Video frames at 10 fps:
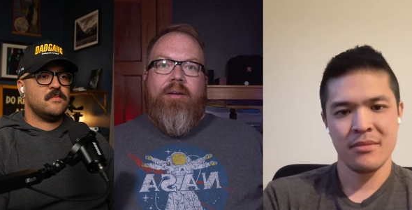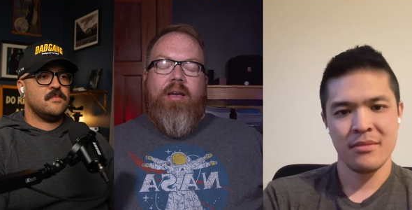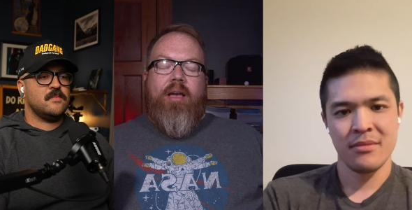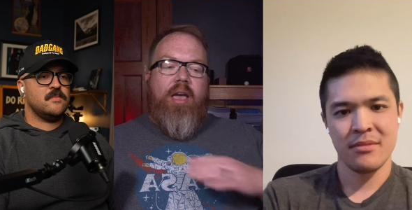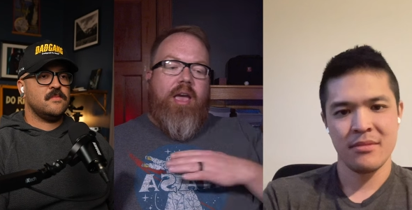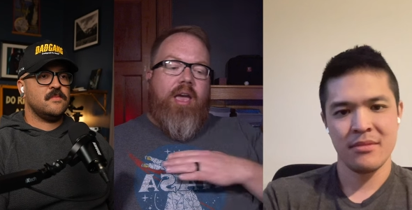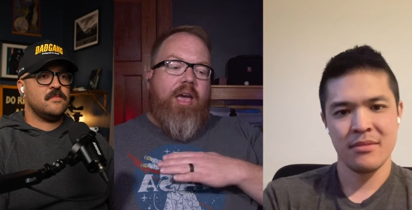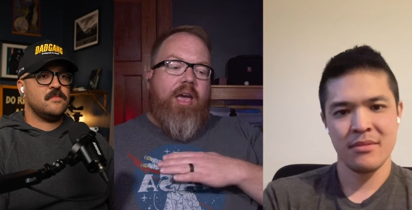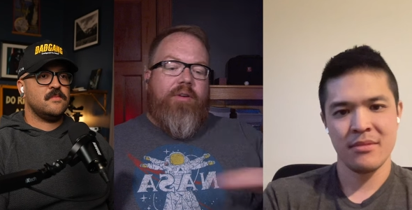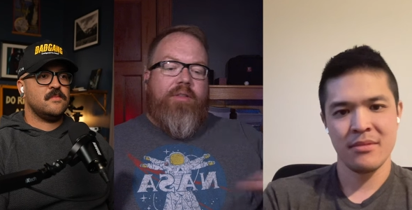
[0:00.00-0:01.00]
Speaker 1: Everything
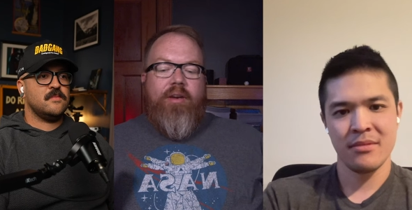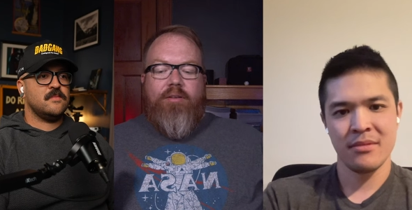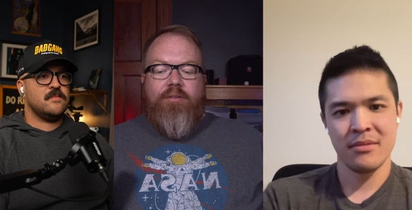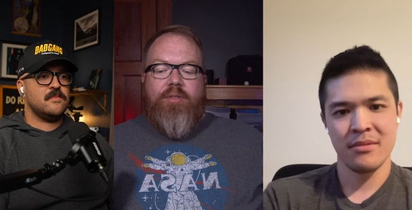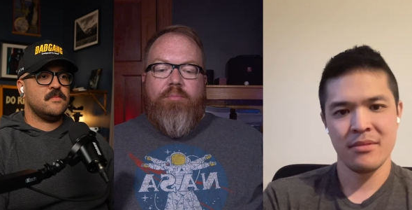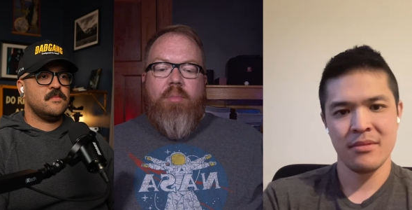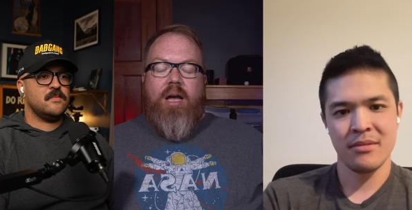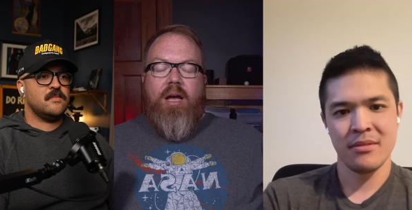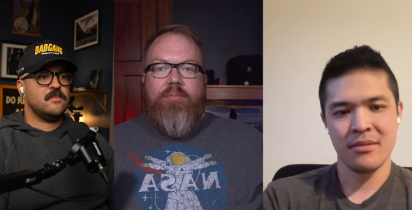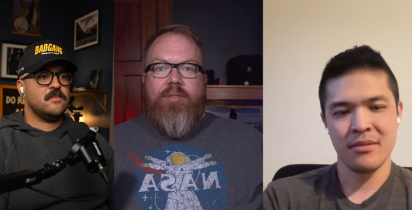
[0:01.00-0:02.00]
else was moms,
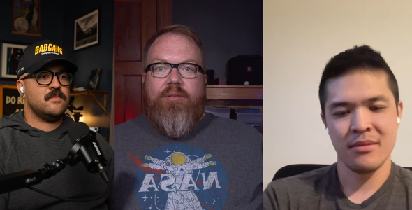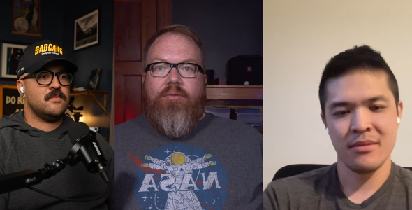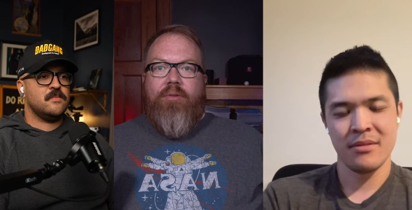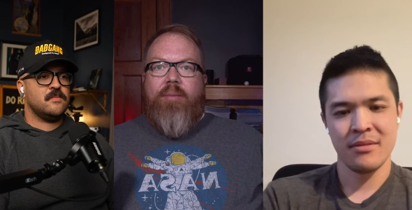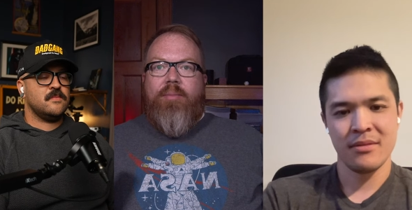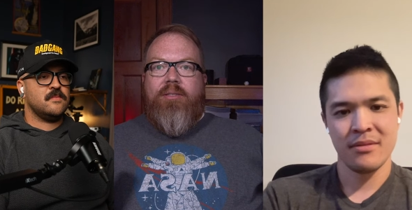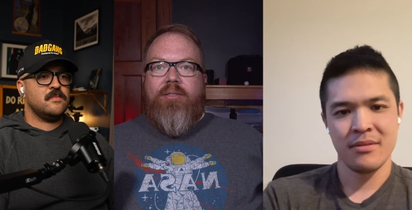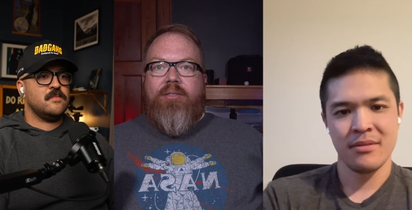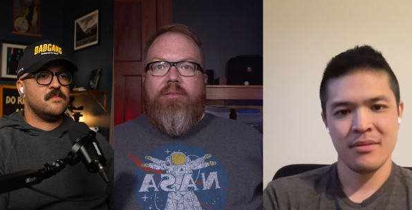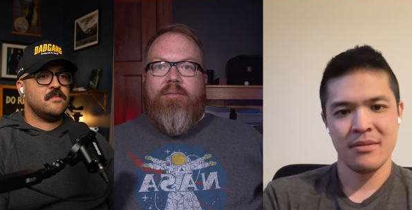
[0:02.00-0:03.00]
grandmas,
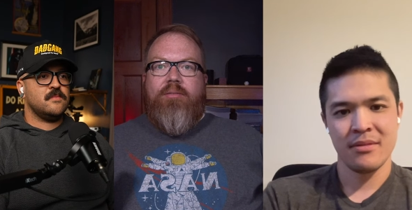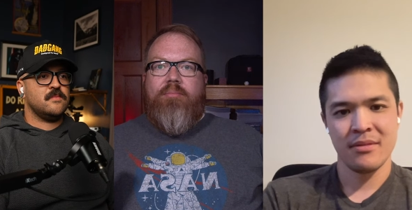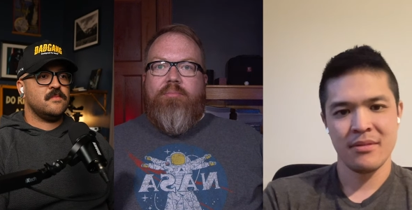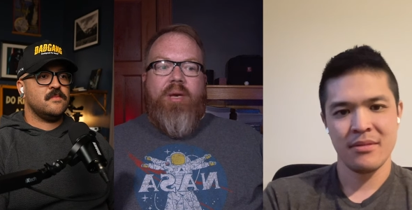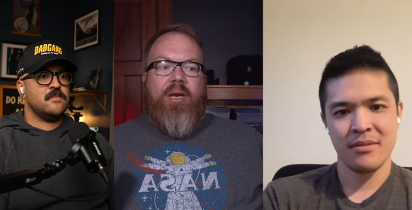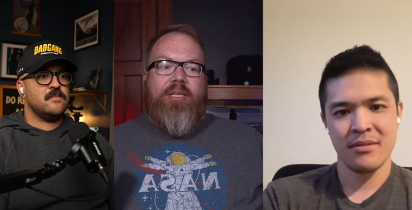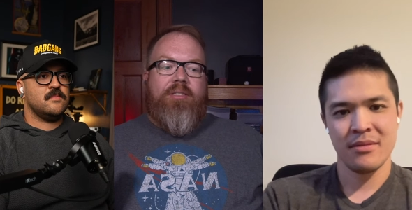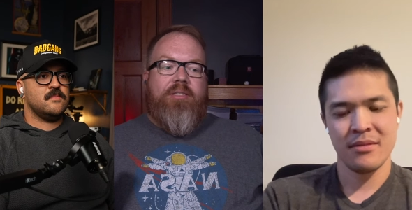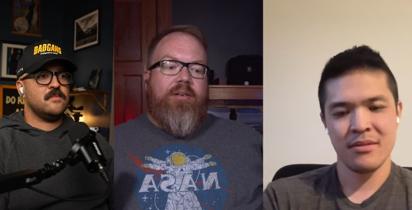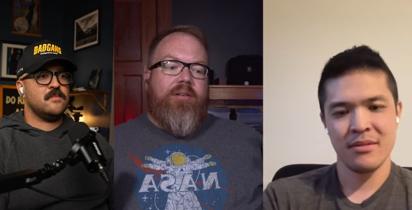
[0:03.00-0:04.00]
babysitters,
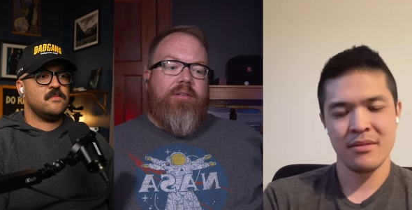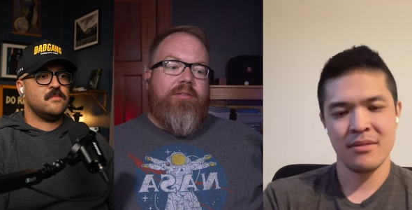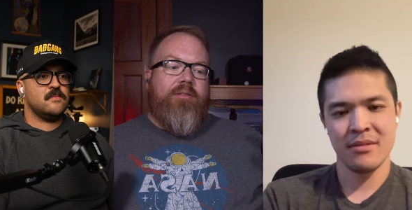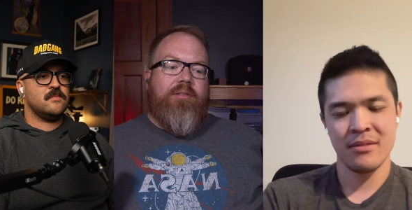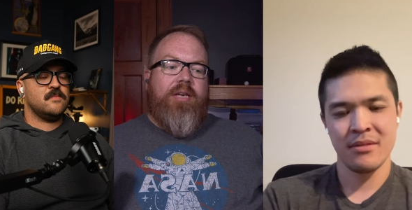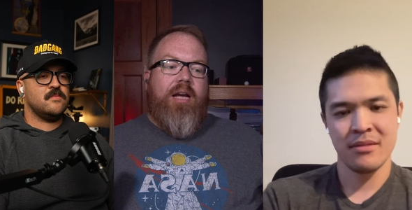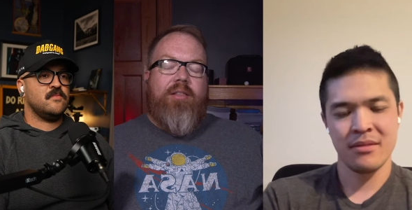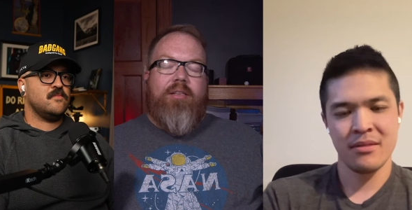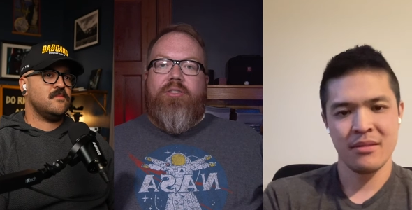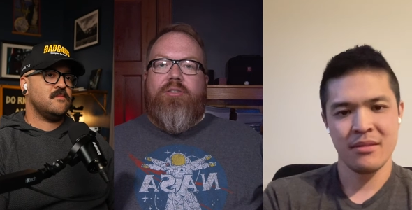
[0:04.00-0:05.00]
college
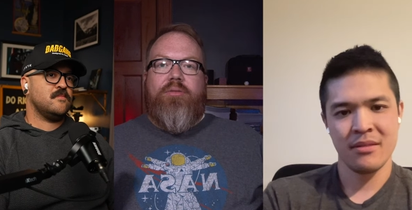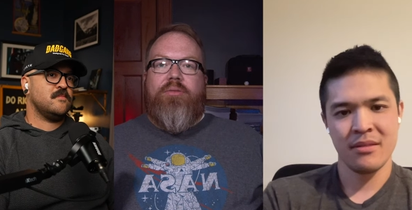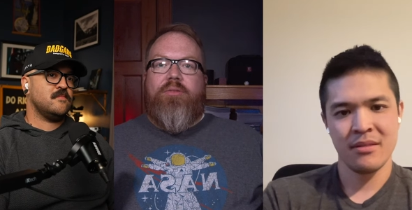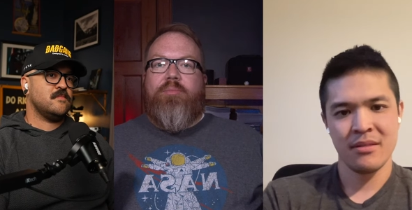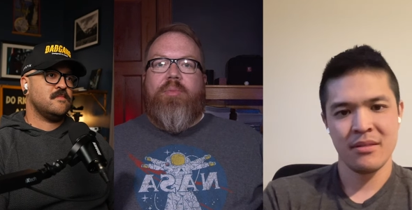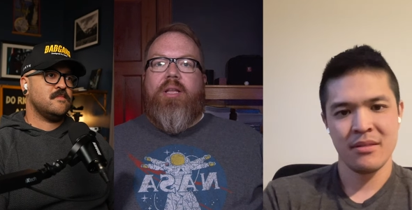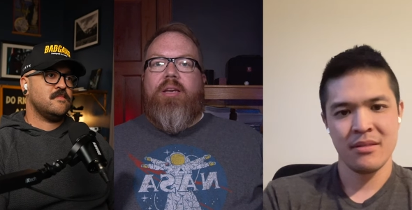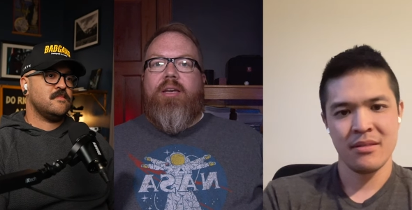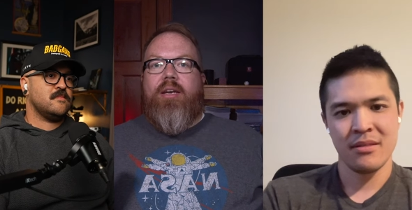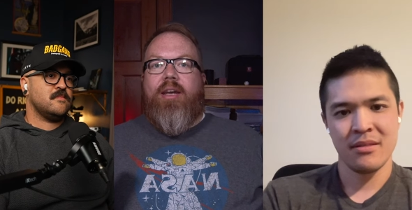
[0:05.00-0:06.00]
students playing
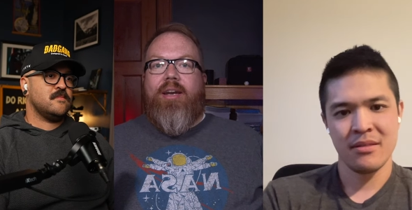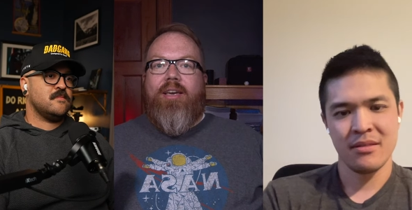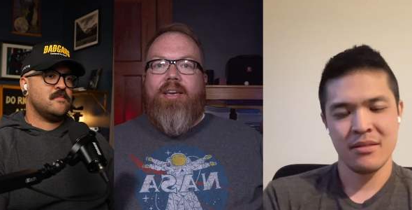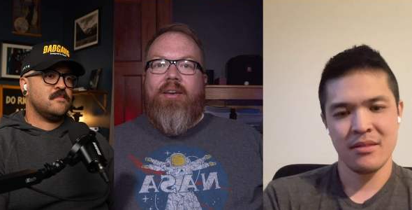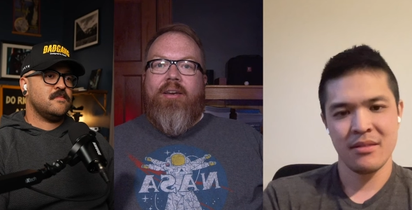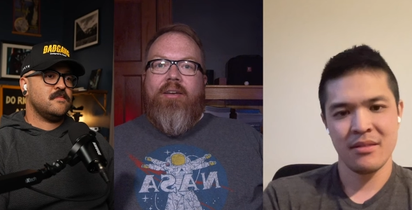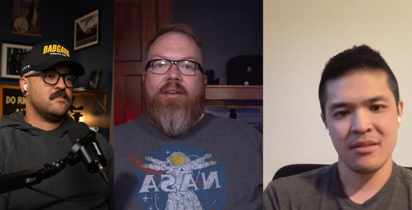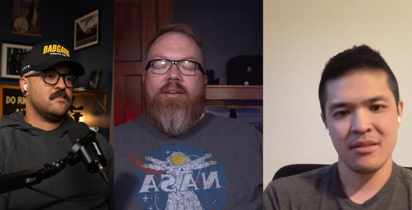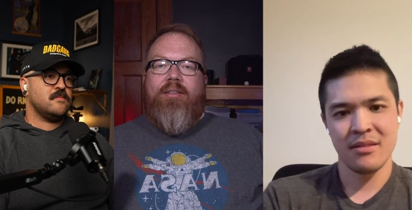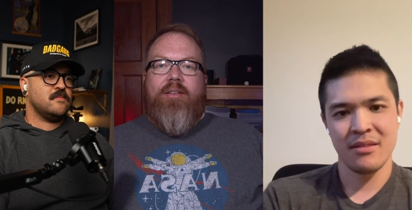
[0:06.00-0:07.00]
nanny, little
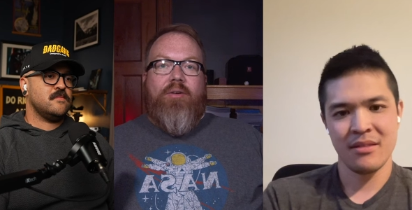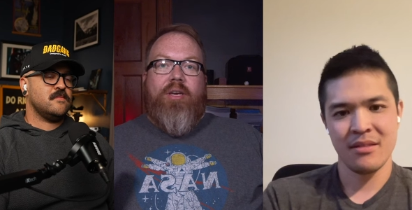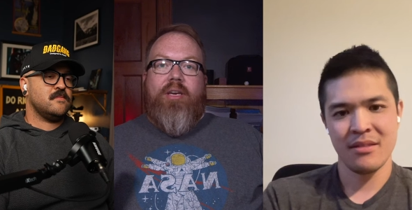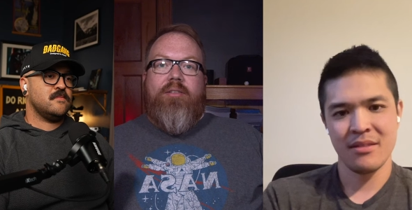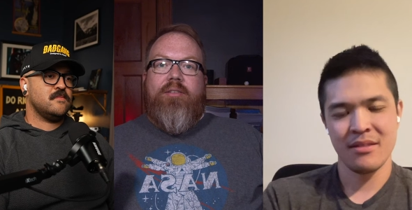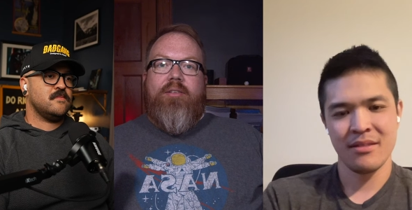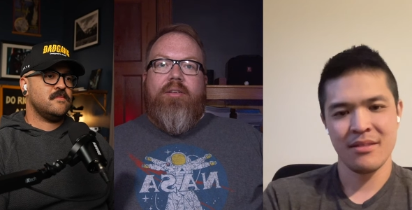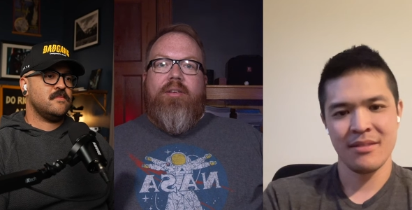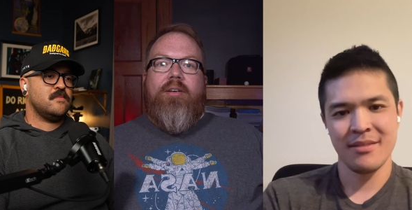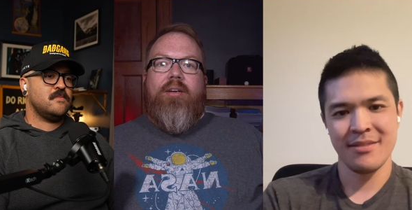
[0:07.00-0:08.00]
kids. I
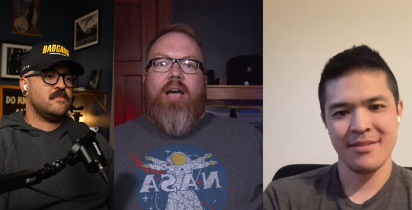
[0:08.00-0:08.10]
